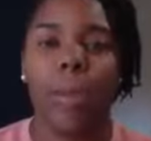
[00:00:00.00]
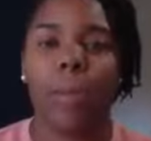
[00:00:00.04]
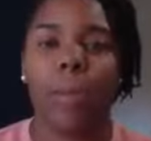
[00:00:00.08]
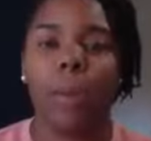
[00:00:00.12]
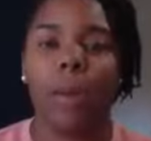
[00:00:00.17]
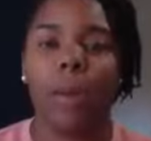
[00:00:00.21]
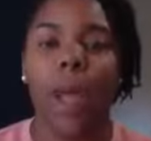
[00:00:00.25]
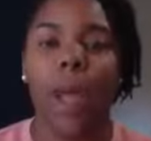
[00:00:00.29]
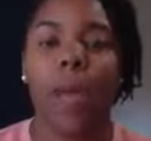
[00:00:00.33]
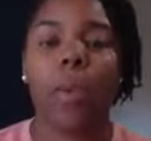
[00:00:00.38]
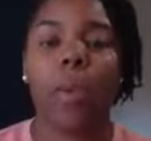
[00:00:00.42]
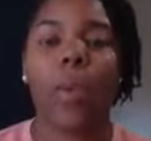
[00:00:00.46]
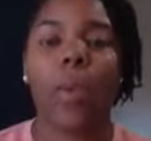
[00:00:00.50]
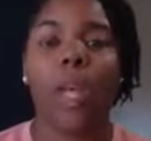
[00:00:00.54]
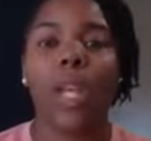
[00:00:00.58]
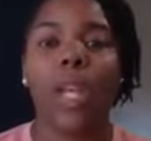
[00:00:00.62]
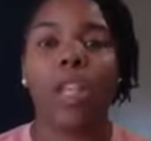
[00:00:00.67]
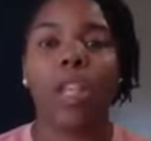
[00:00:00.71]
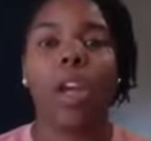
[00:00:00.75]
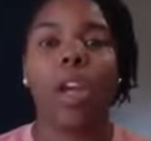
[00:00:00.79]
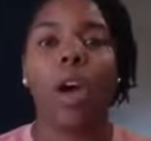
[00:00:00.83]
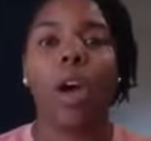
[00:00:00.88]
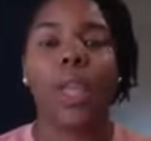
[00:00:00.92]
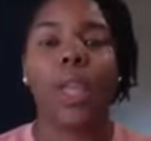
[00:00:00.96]
right? We
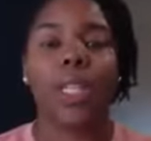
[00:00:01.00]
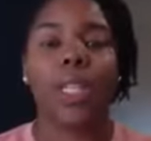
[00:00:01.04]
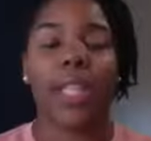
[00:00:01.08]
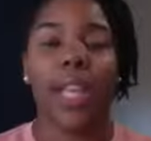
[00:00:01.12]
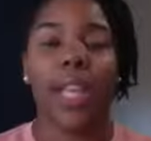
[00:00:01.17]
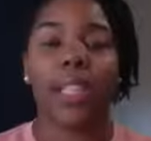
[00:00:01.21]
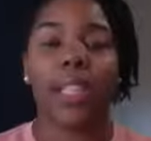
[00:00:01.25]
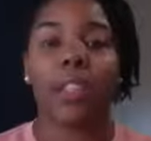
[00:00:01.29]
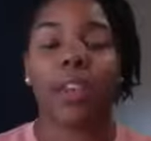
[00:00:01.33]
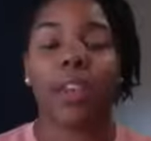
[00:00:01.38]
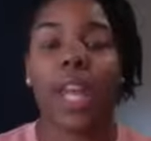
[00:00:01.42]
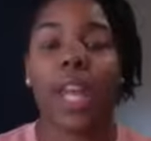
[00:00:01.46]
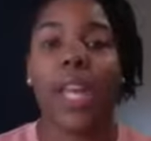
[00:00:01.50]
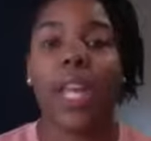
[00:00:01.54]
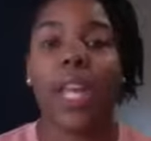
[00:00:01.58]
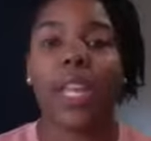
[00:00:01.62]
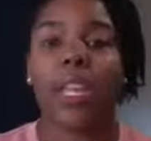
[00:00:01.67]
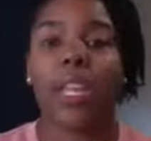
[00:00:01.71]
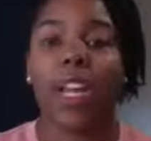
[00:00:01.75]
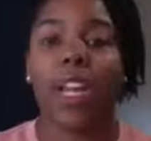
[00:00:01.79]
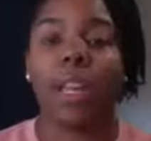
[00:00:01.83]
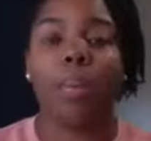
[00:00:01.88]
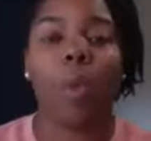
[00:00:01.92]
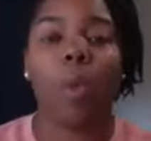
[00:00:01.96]
know that things are getting
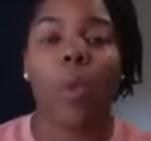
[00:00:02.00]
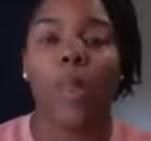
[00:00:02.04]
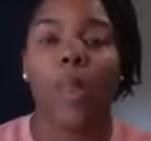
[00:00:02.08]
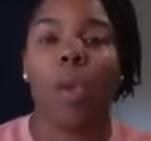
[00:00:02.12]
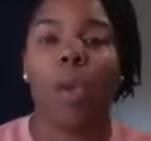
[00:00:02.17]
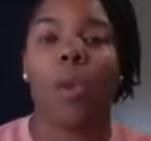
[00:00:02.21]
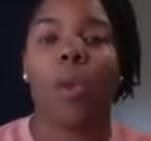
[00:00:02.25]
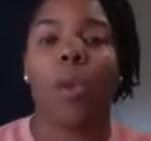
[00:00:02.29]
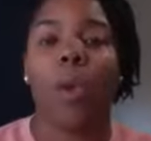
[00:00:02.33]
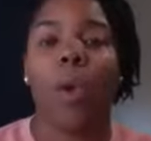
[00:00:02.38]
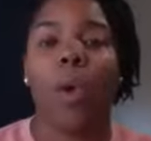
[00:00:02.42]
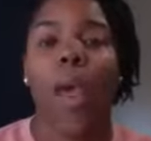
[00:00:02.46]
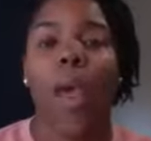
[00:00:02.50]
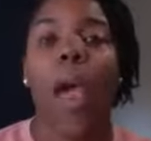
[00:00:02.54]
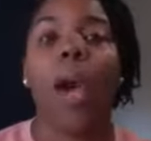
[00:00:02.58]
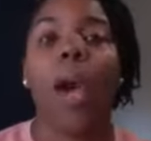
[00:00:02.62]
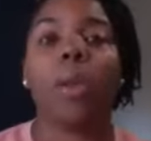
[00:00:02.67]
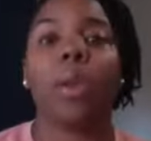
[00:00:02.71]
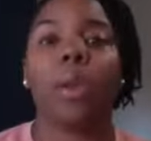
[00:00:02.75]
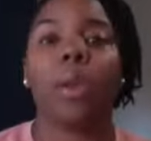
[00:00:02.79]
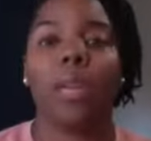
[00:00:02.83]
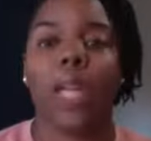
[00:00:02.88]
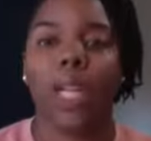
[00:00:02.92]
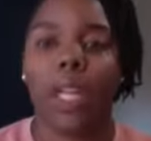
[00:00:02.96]
done, but we don't know
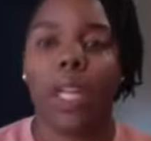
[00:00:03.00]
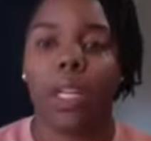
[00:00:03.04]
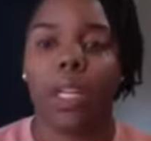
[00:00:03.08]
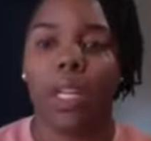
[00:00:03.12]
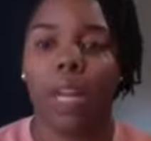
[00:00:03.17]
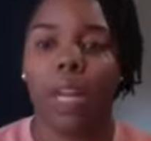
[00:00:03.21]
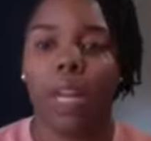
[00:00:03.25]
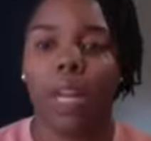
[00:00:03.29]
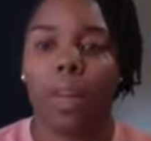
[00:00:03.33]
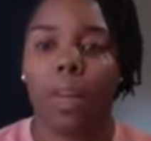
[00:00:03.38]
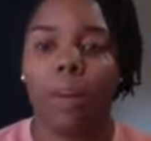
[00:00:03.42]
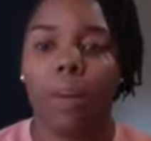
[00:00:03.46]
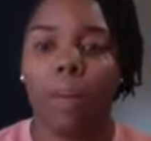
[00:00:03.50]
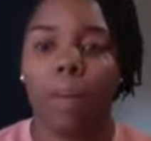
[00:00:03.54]
how they're getting done.